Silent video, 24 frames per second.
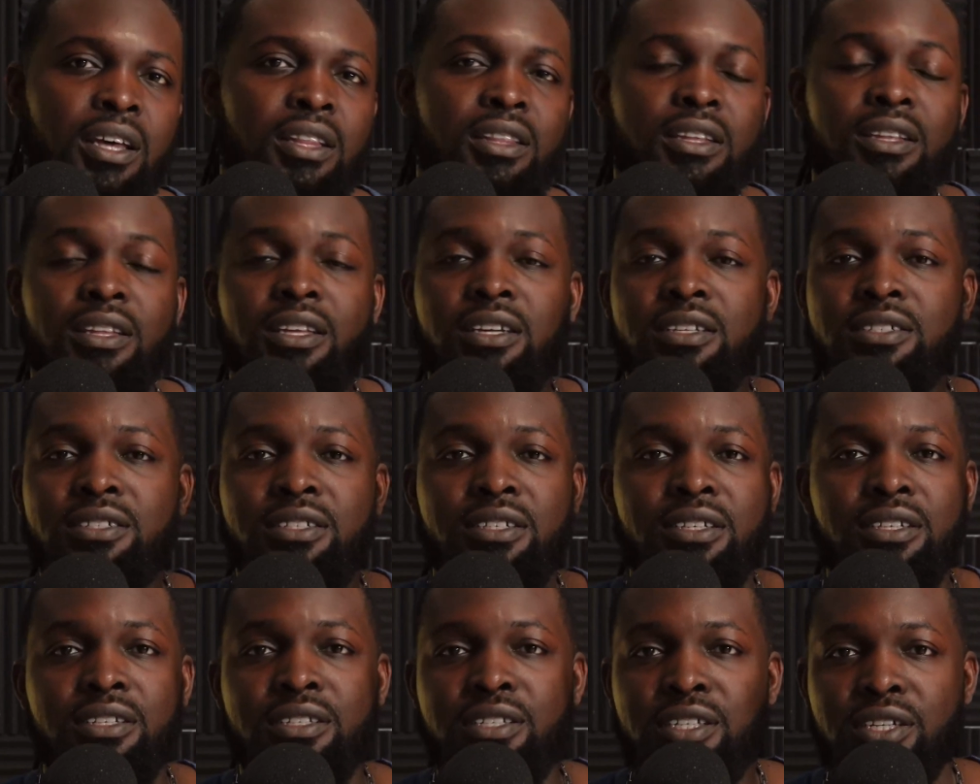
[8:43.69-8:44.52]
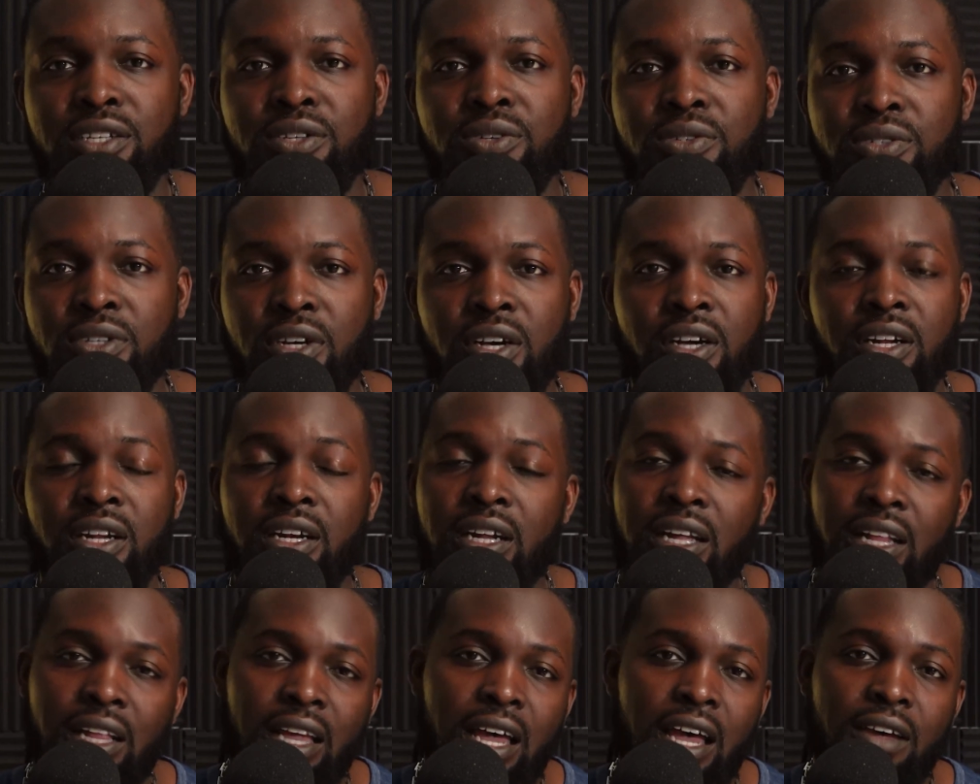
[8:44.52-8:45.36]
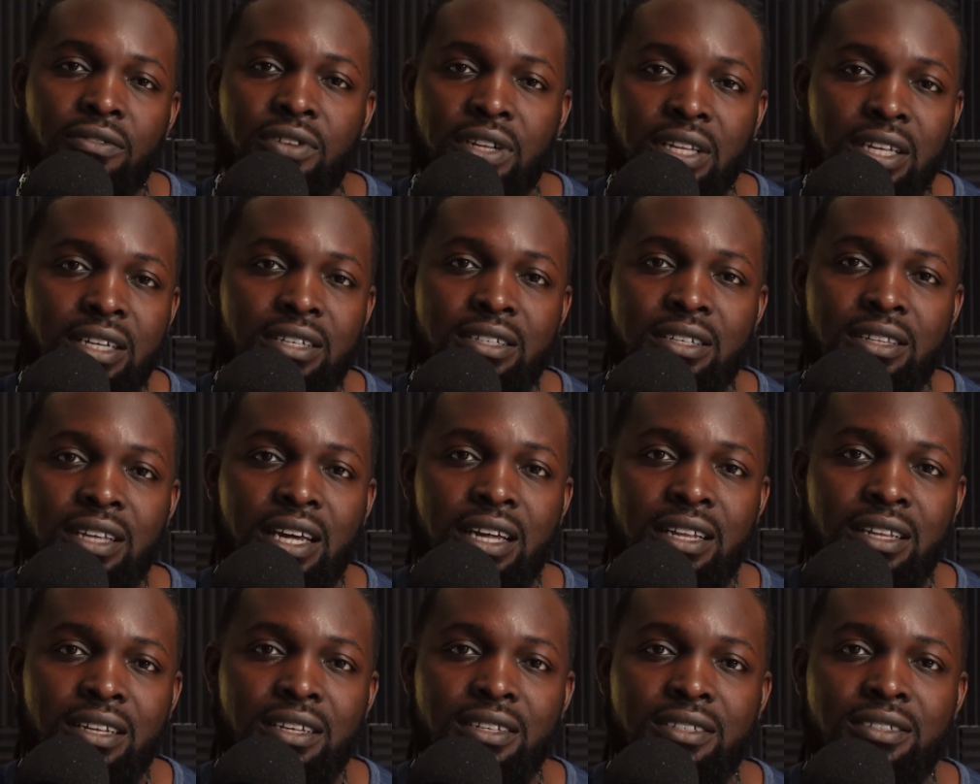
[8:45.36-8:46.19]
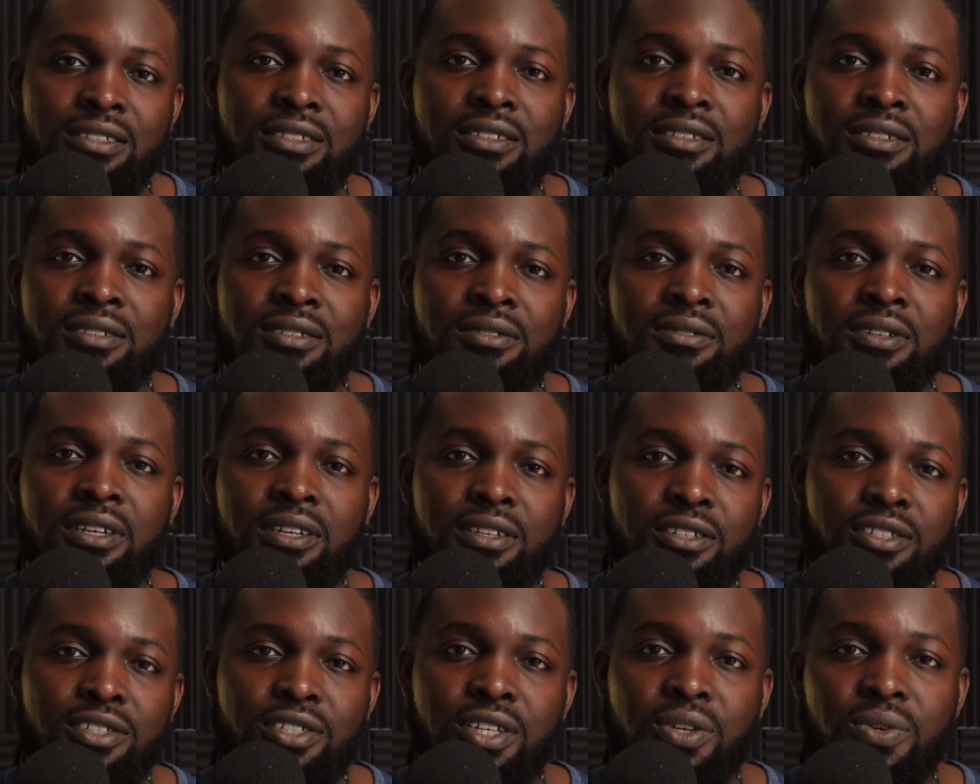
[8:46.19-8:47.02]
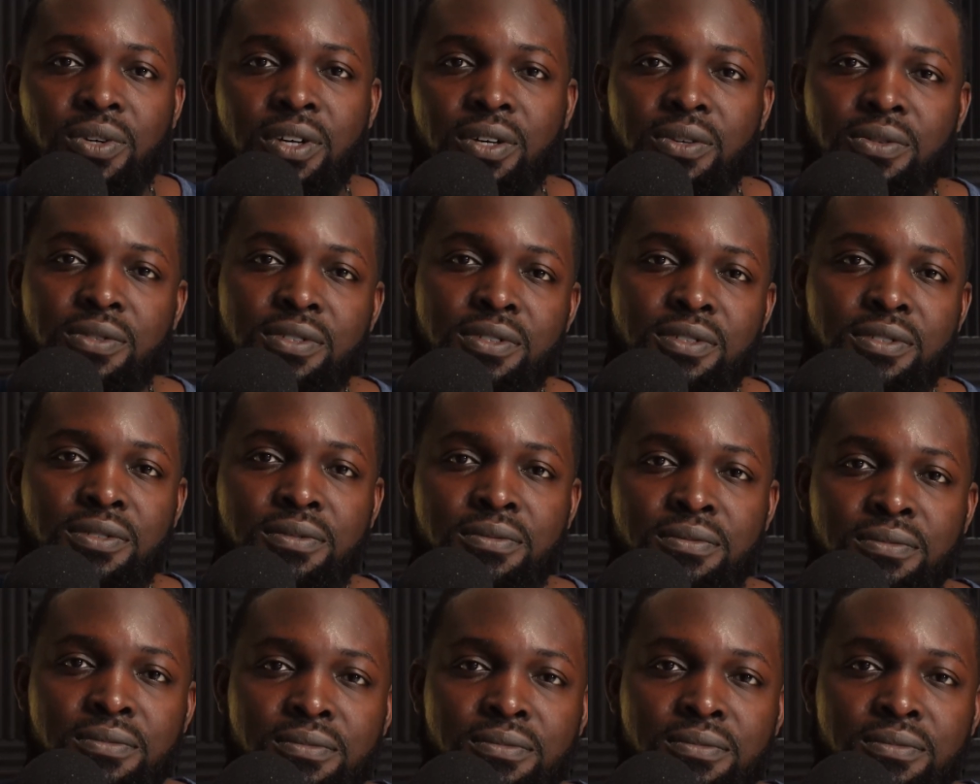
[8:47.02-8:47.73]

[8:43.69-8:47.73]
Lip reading: The list continues on, and I'll have a link to that list in the show notes.